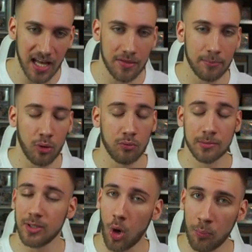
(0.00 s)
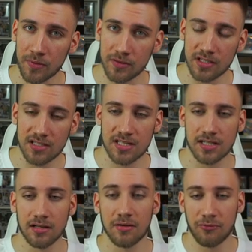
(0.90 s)
And the poll will be open
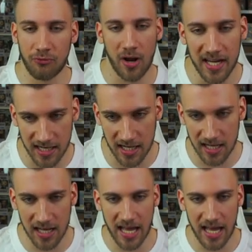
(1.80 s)
till Friday.